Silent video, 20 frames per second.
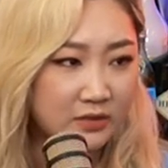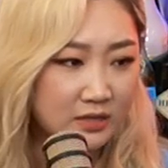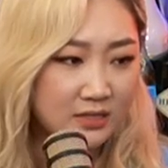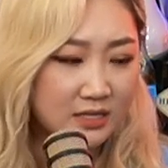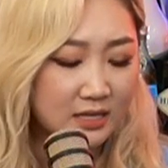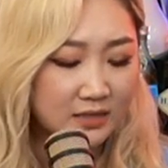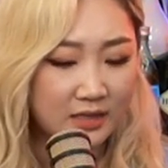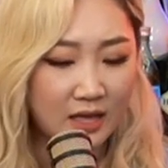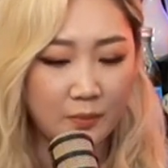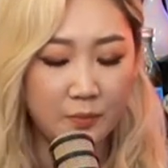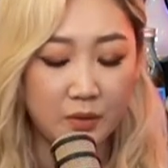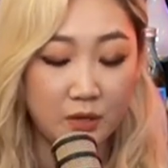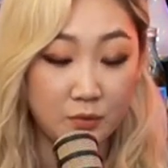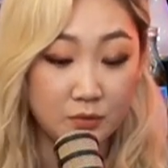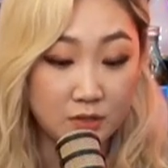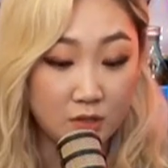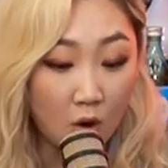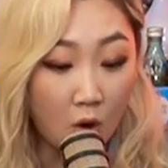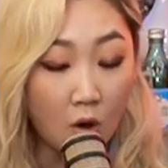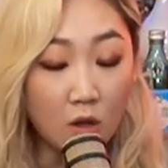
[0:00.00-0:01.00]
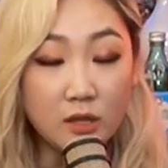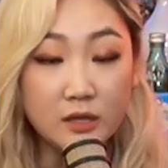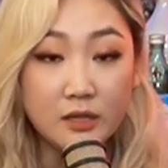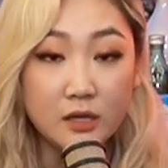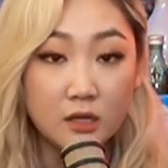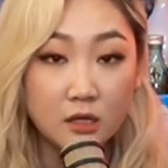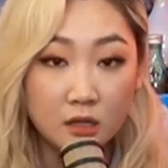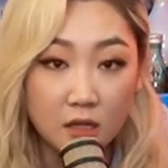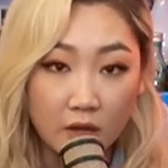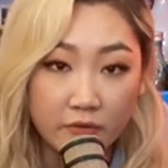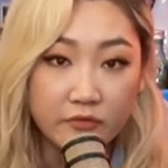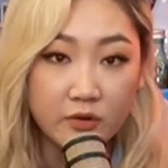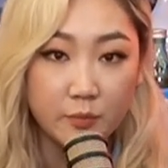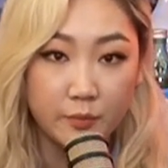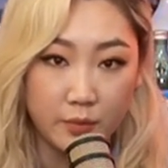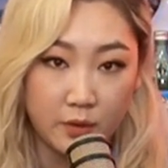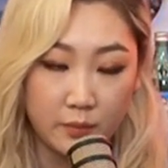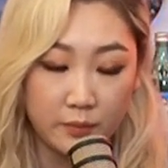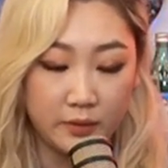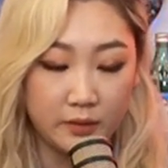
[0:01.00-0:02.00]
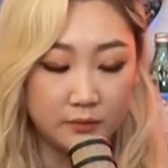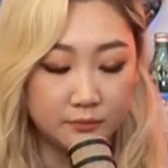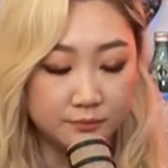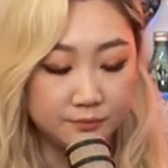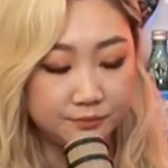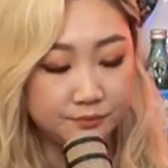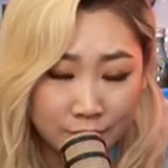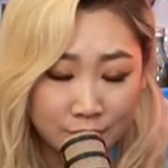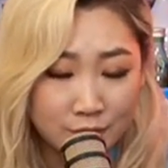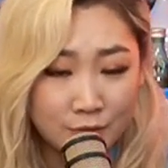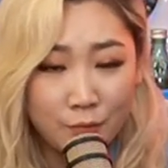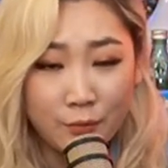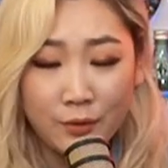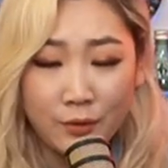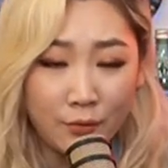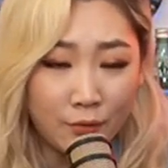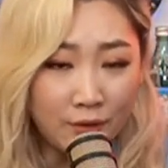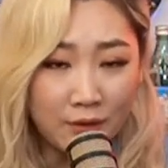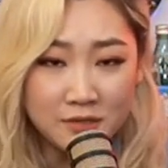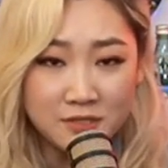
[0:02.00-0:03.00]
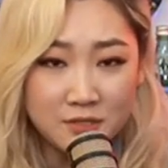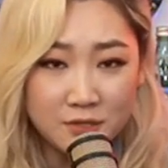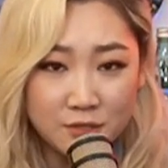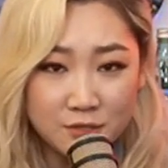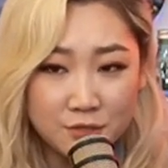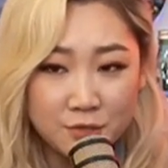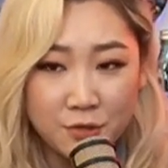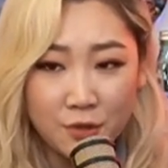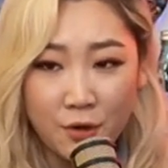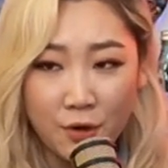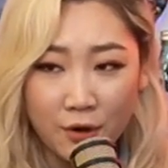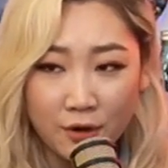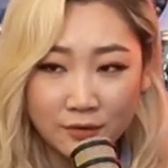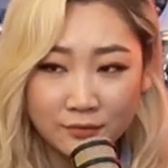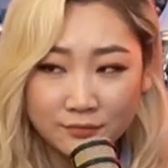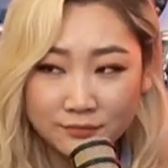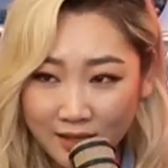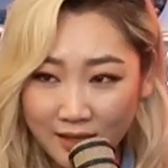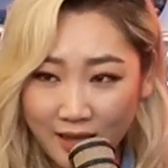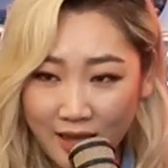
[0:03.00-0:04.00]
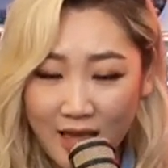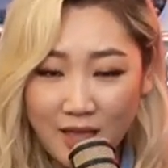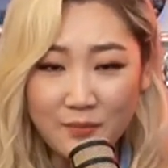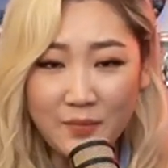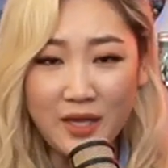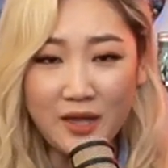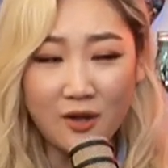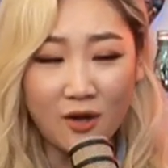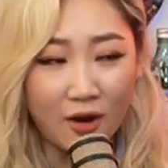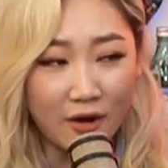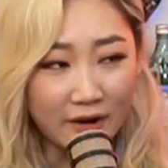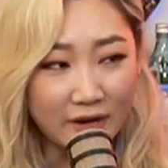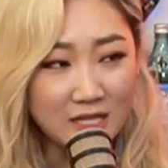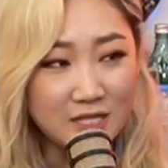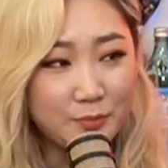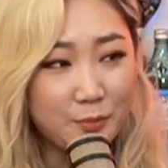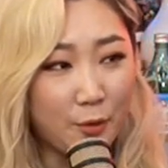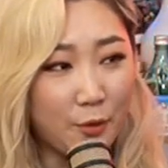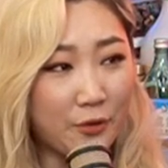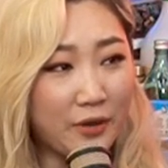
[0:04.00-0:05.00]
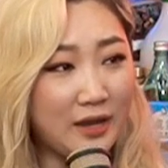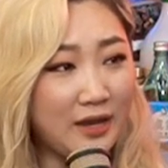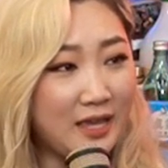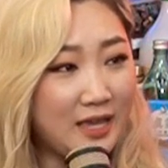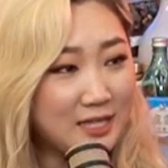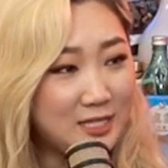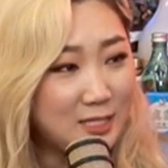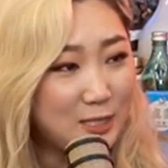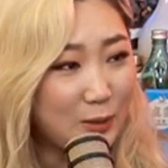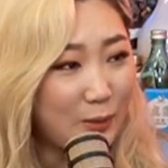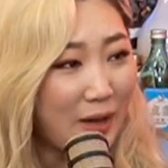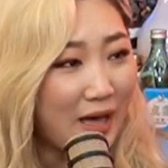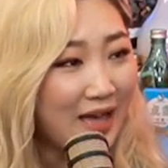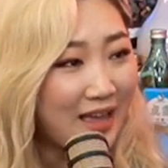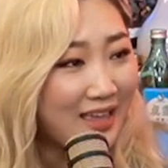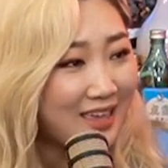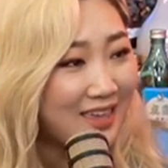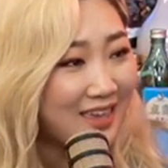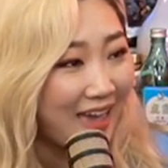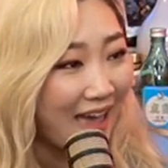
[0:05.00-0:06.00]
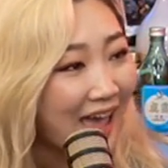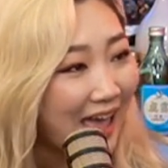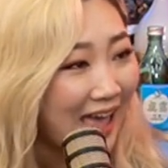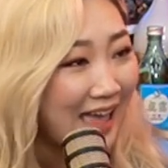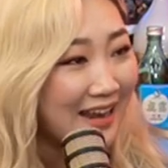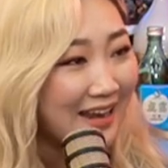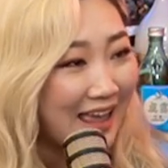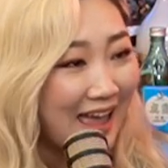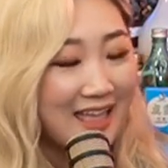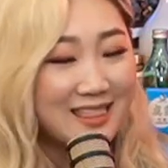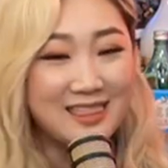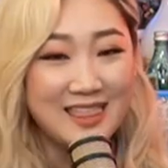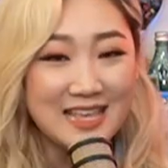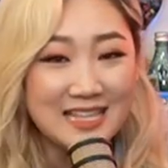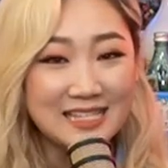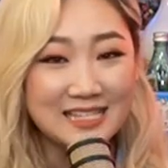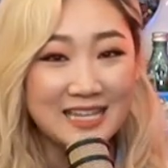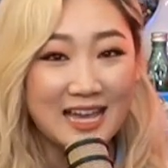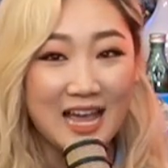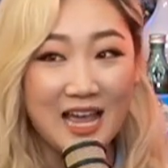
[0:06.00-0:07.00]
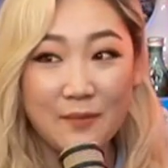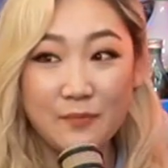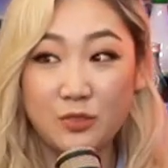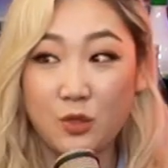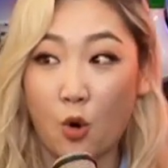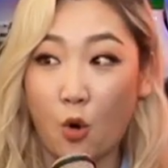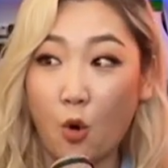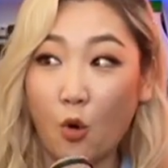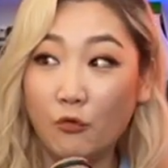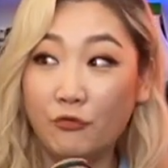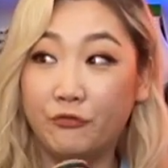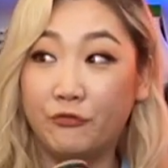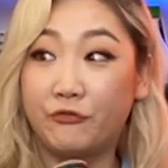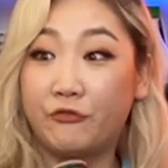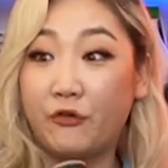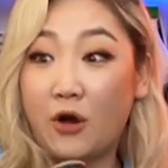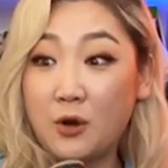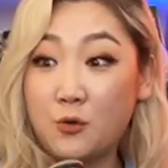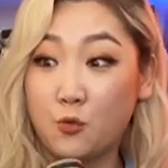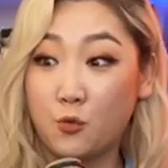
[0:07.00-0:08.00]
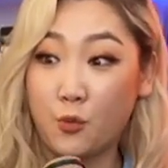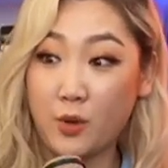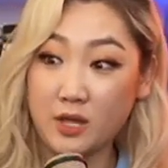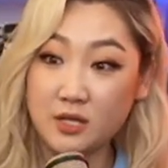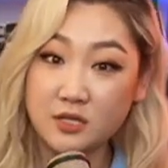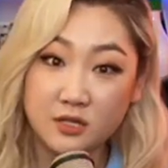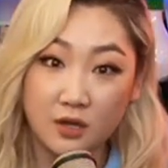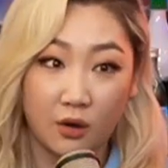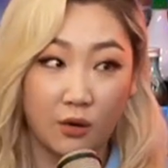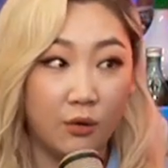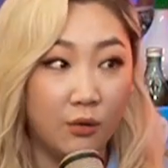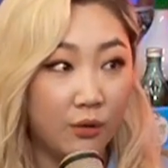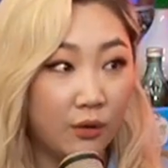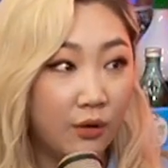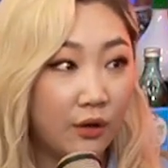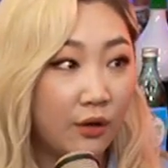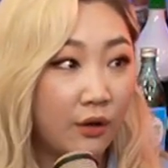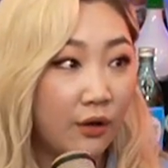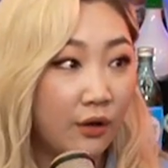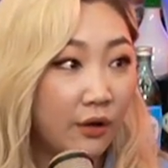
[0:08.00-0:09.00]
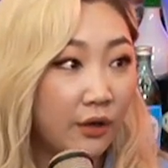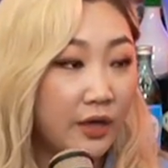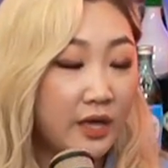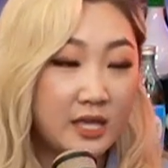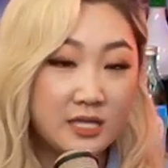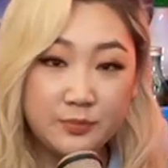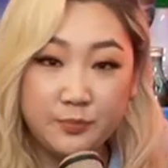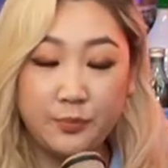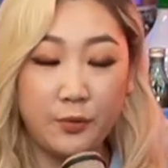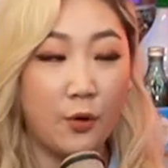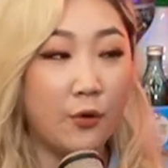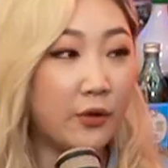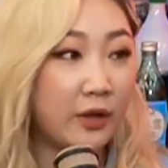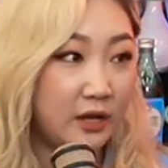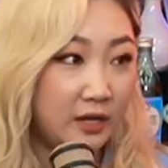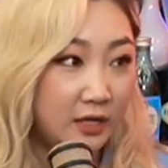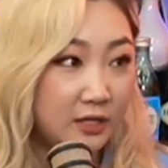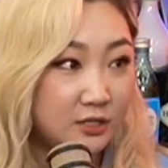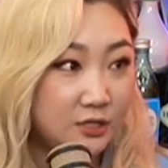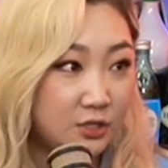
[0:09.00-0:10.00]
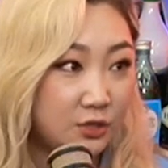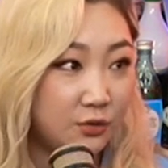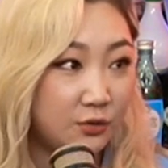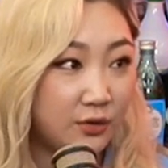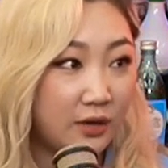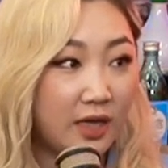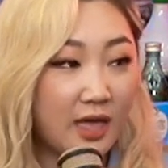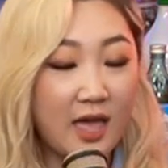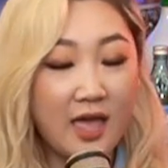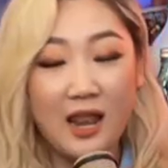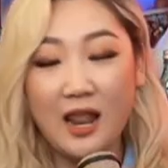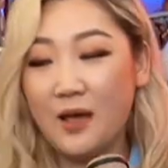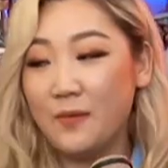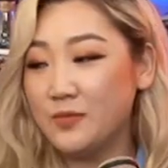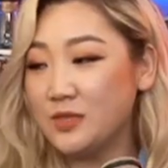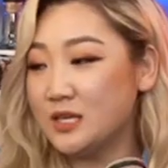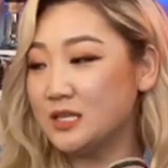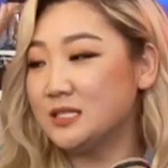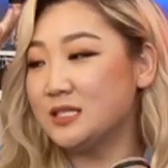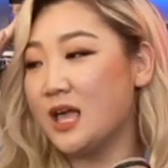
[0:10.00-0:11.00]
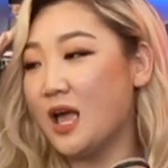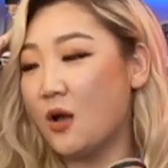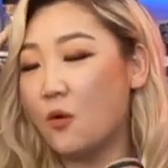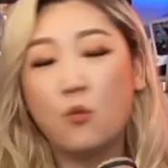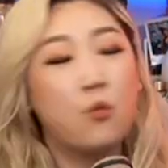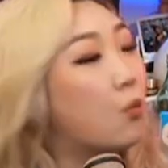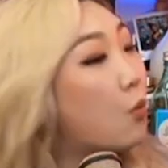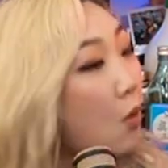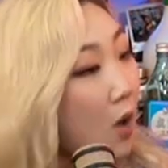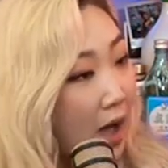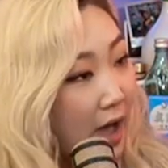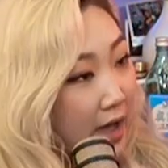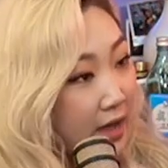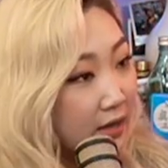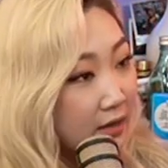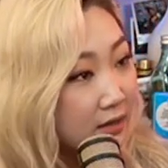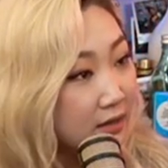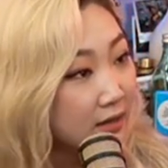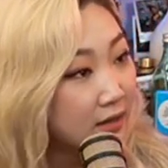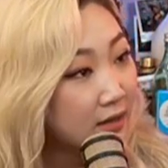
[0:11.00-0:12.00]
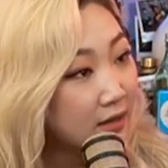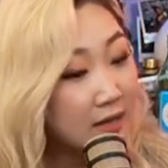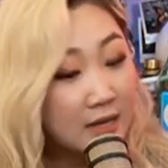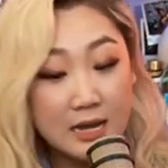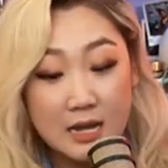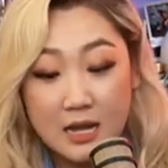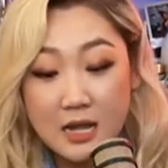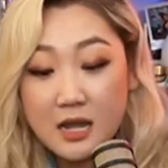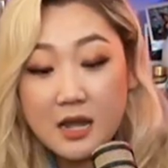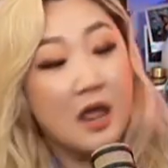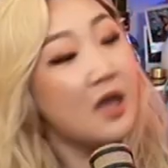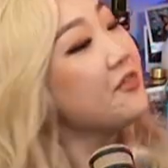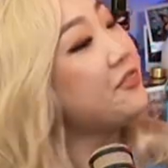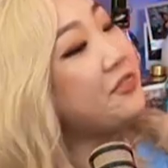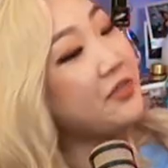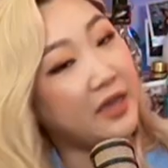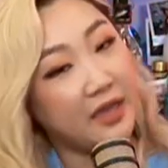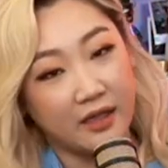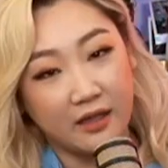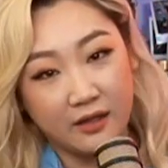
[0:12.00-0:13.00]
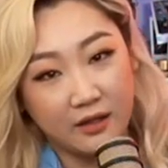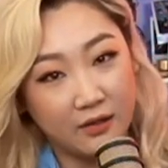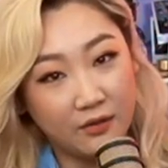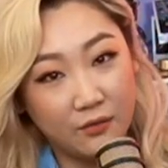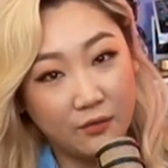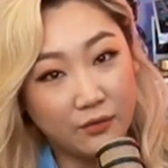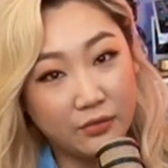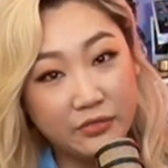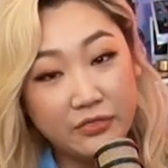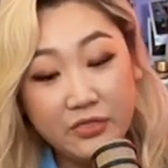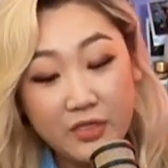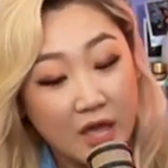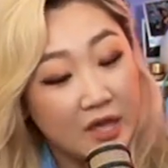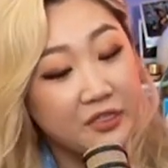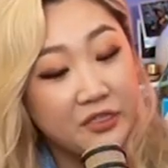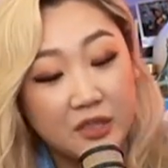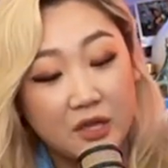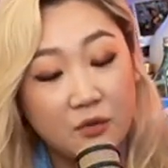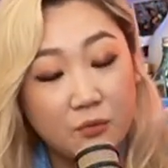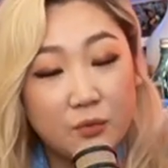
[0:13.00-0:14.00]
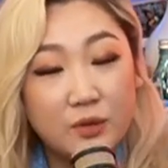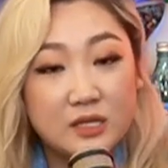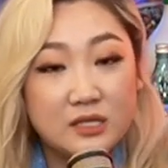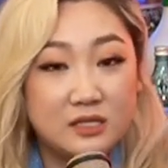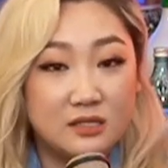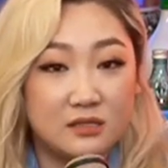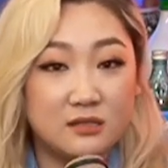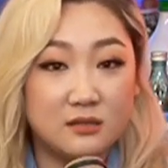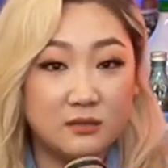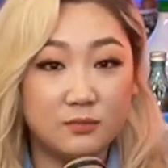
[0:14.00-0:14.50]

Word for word: things like that, but it was all in the glove compartment. So we go downstairs to the car, and my car is broken into again. And this time, the whole front window is broken into. And I'm just like, why? Nothing, nothing was